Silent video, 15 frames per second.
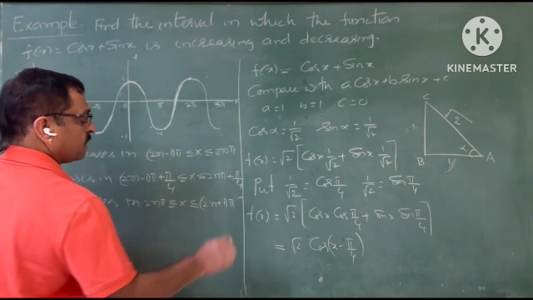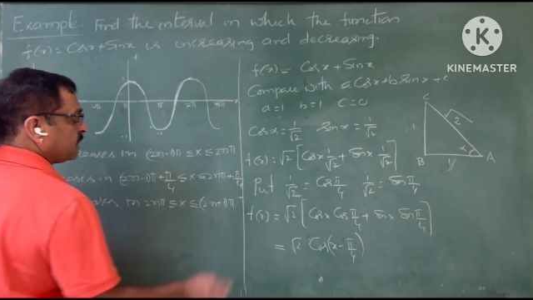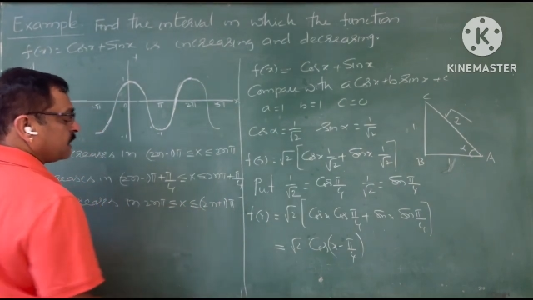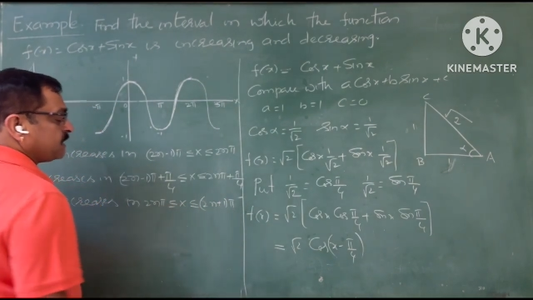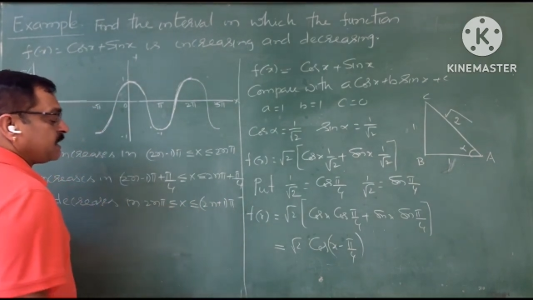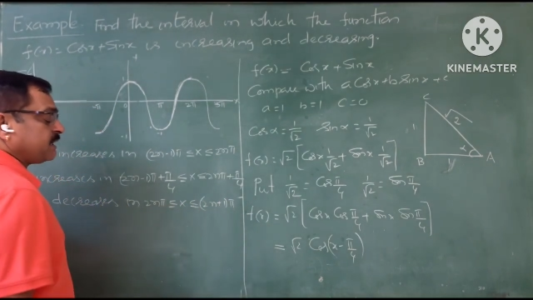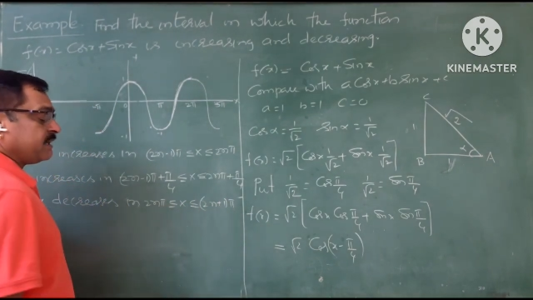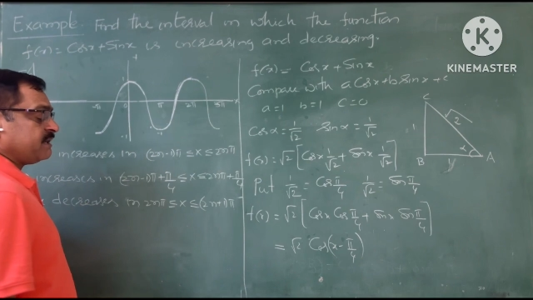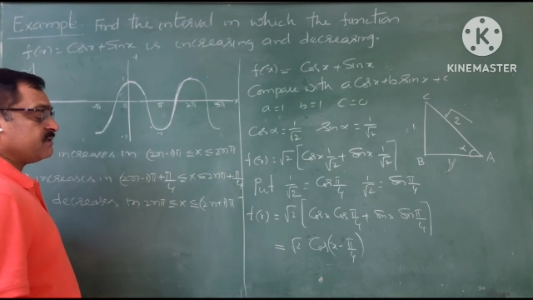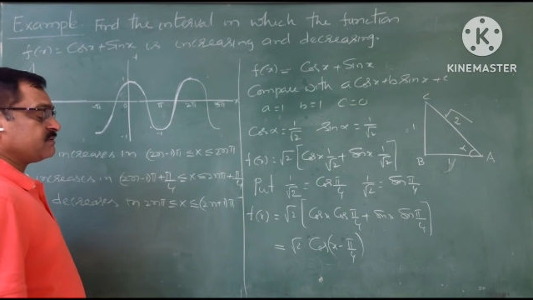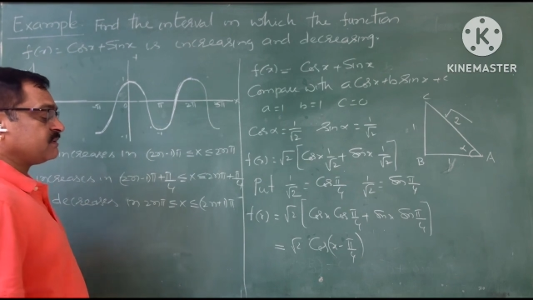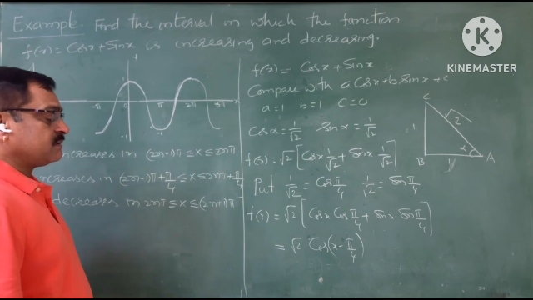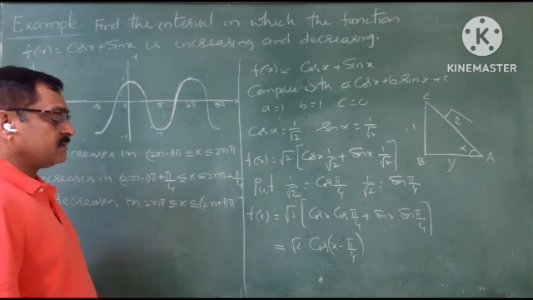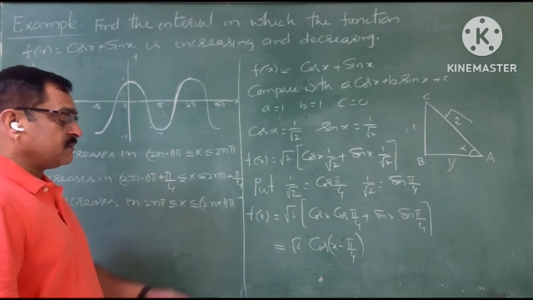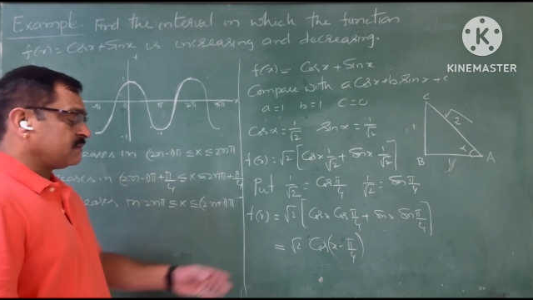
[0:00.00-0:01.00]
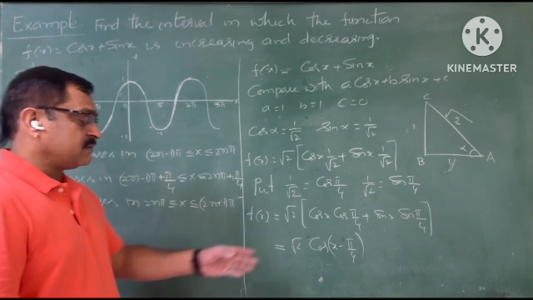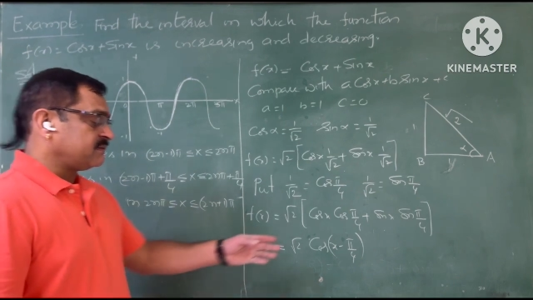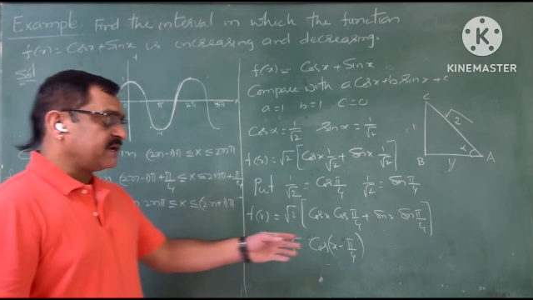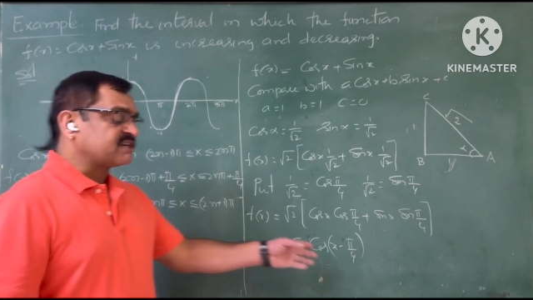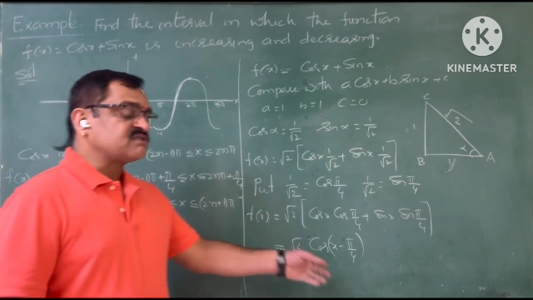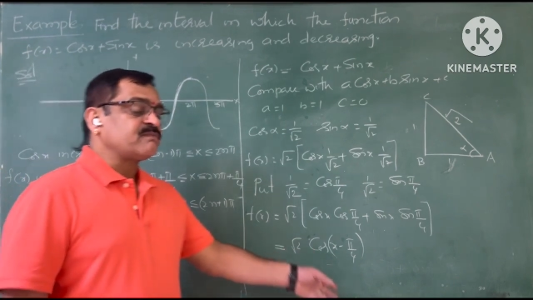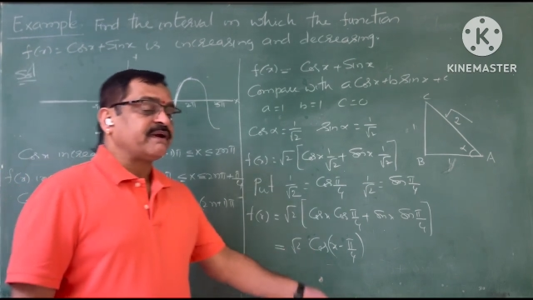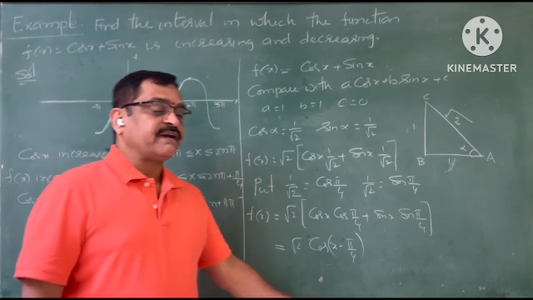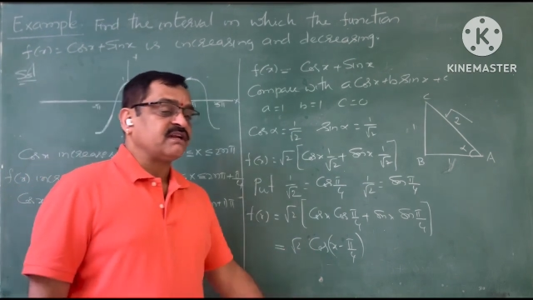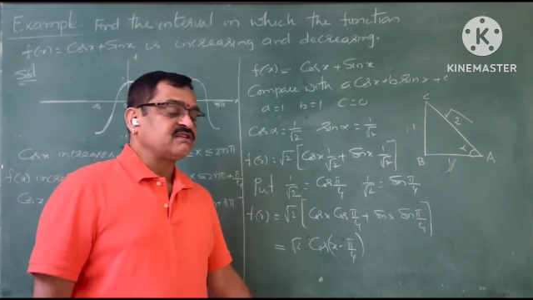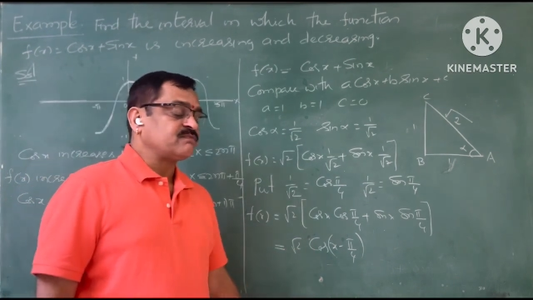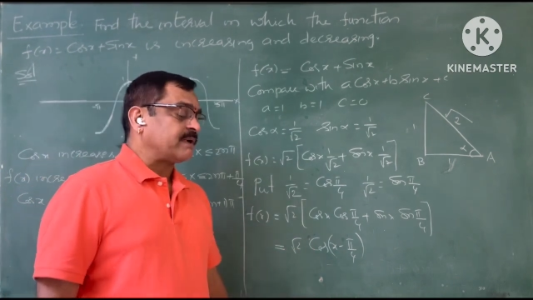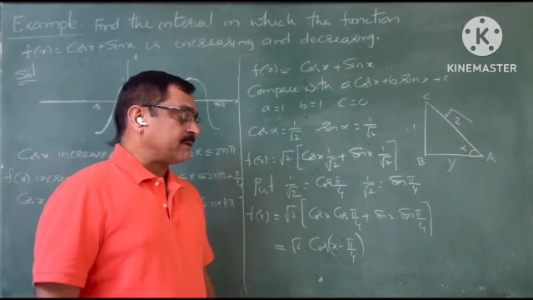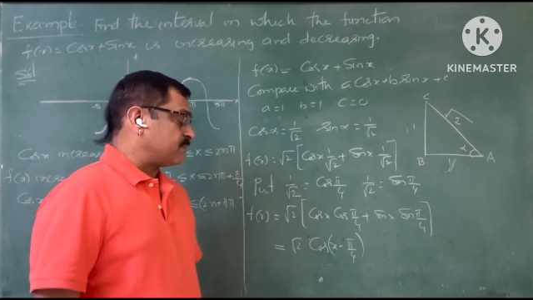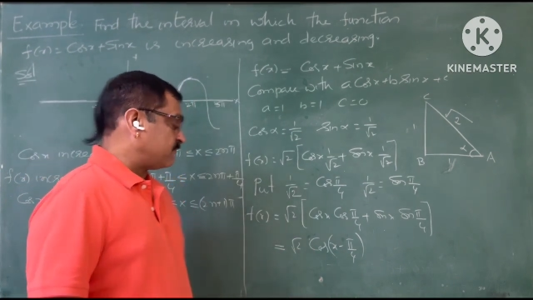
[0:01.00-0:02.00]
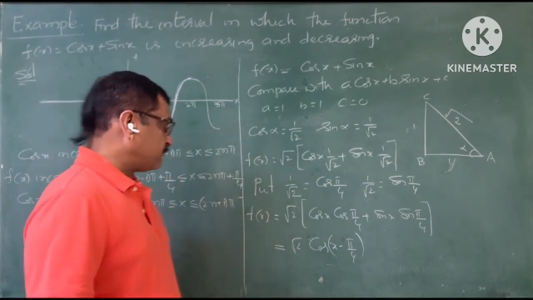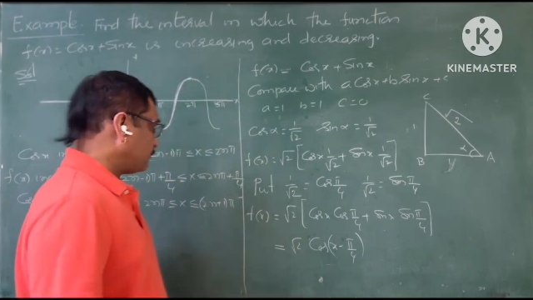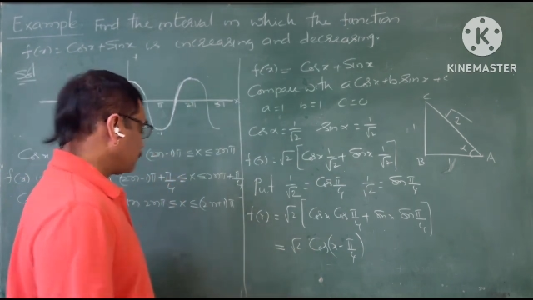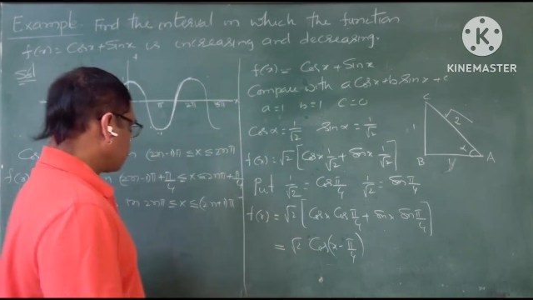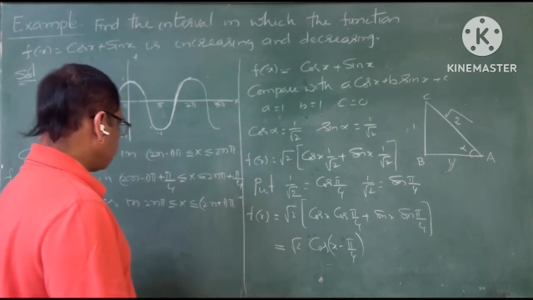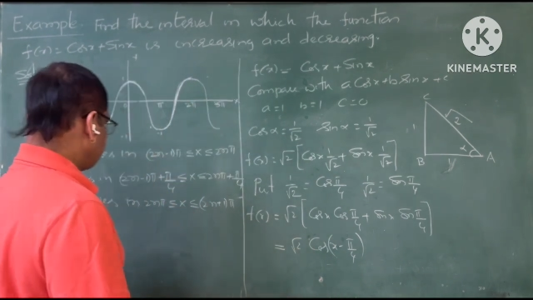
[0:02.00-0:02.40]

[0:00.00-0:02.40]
And here is x minus pi by 4.